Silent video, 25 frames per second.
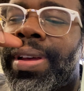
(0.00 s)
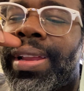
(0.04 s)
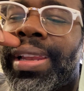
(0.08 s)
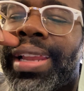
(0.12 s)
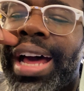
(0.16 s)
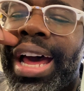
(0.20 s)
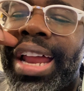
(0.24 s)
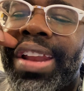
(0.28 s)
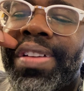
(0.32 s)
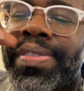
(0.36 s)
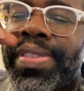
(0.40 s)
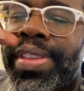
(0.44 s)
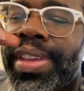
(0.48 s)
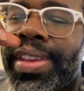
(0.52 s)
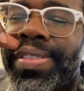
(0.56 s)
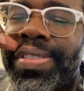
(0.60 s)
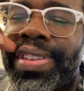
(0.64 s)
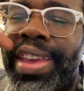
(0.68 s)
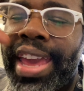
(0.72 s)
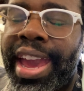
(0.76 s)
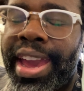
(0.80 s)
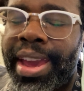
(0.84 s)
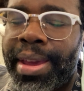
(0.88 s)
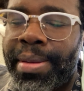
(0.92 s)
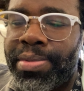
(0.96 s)
a lot of these
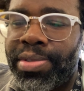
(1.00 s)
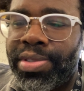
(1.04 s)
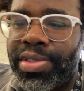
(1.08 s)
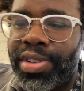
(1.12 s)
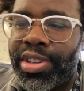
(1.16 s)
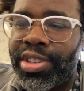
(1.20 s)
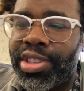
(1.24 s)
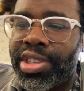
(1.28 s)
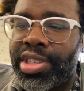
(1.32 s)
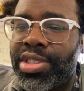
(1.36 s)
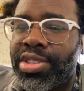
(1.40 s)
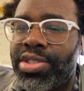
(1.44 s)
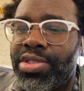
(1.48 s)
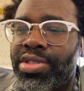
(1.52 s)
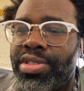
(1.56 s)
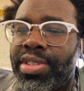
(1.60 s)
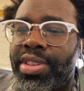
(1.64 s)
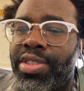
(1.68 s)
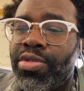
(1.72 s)
games are just